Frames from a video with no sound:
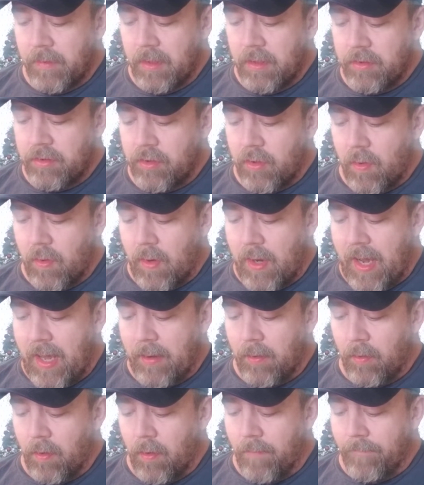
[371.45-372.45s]
So I
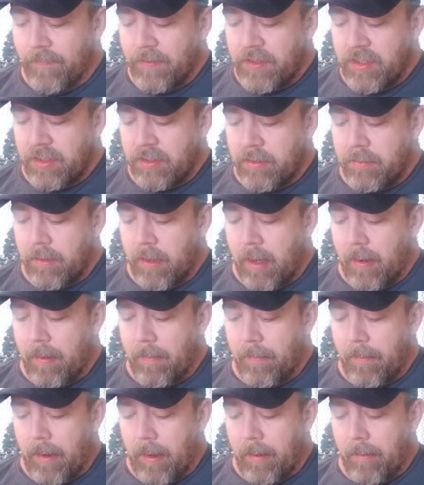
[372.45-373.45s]
don't know if it's just
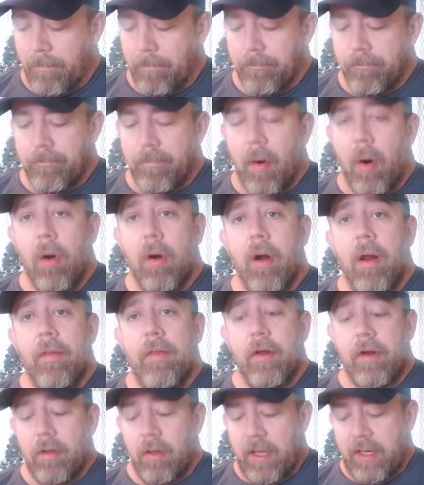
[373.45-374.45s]
a part of
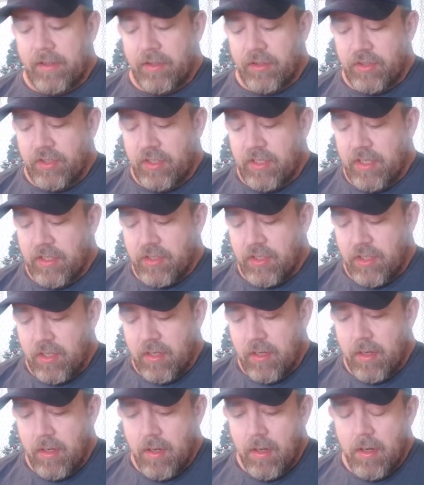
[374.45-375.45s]
the collector's
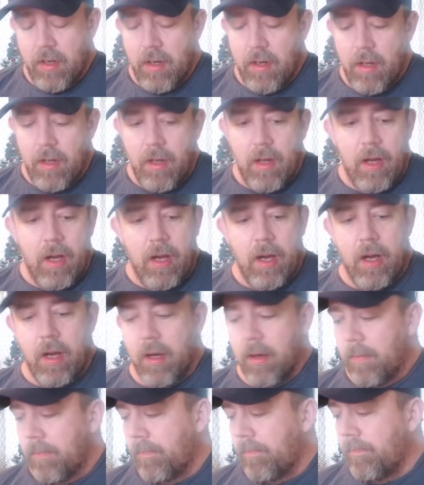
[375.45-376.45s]
edition.
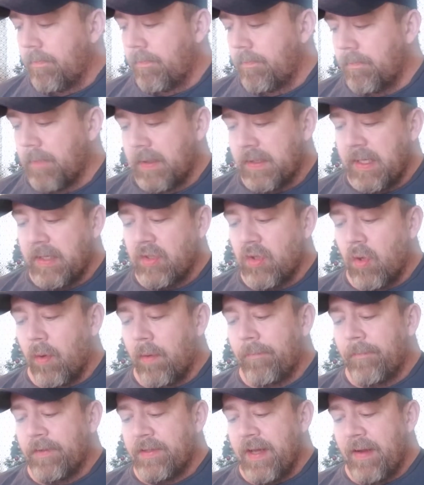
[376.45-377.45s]
But they sold
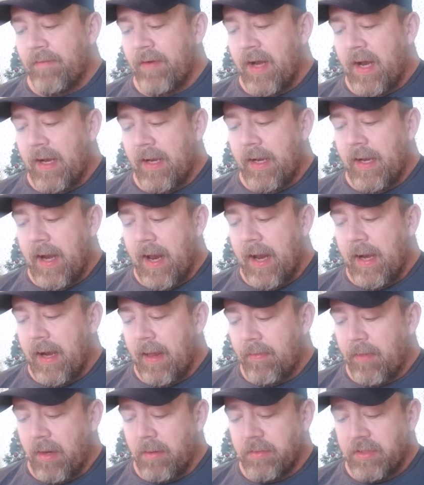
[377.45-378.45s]
it for $7.99. I
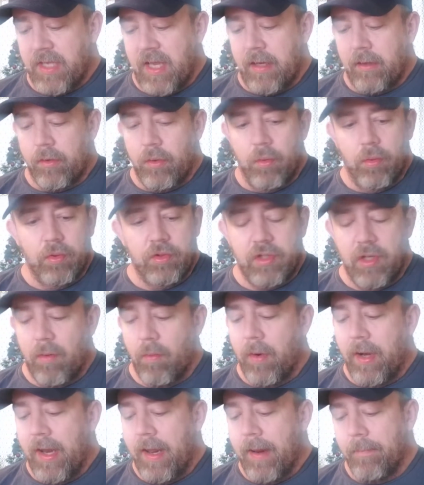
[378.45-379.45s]
thought it was kind of cool, so I
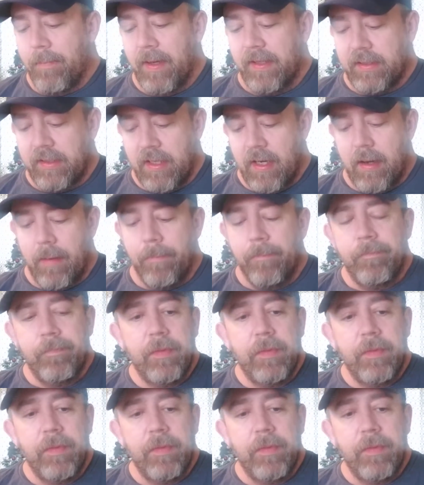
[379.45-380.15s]
went ahead and picked it up.